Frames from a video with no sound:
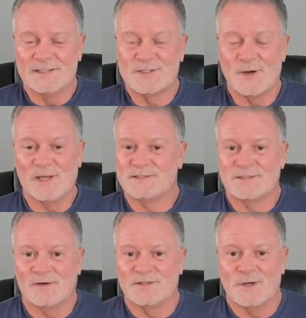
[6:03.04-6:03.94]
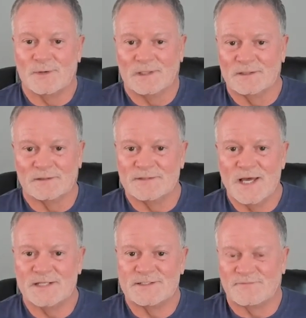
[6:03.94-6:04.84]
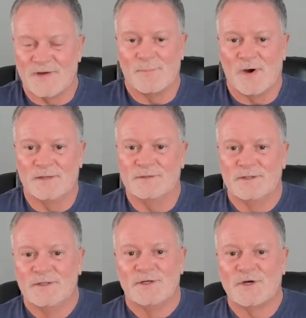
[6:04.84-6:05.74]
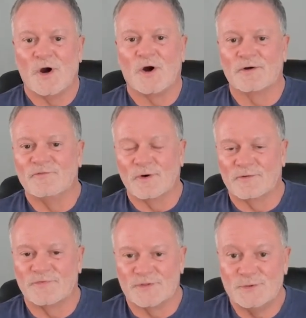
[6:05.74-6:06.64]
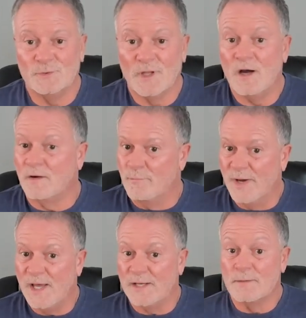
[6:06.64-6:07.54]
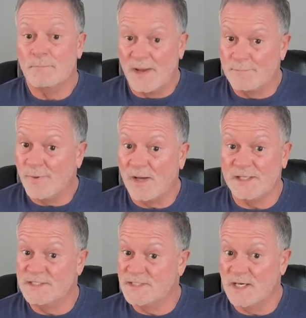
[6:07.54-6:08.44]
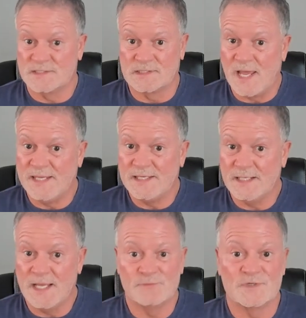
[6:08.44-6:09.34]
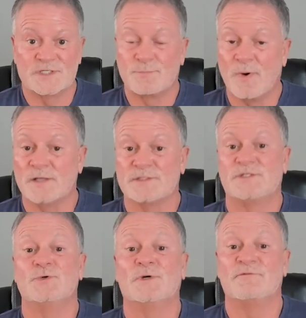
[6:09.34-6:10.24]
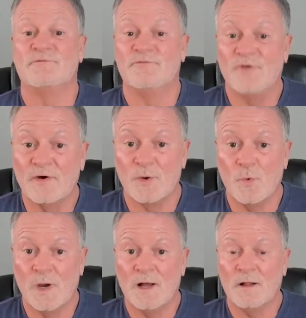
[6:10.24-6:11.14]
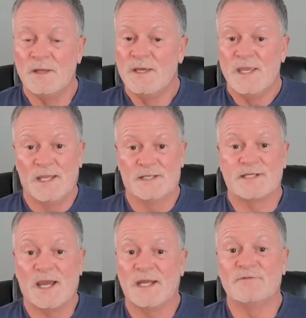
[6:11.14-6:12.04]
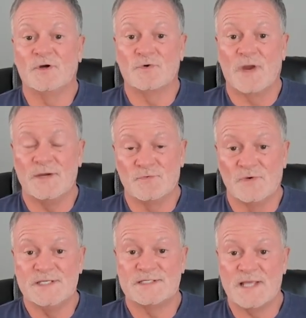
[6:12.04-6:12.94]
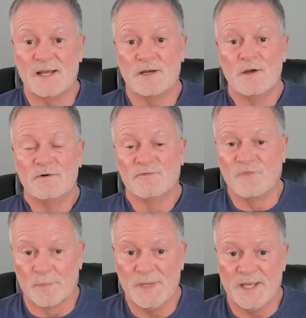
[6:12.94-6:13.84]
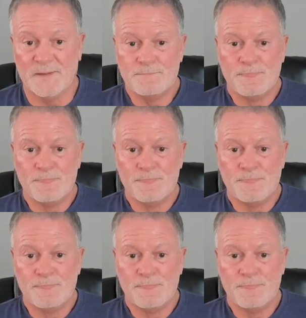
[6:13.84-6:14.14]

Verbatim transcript: So I start going a little nuts if I'm on carnivore for too long, but my body does like it and responds to it very well. And it's kind of a great reset for me,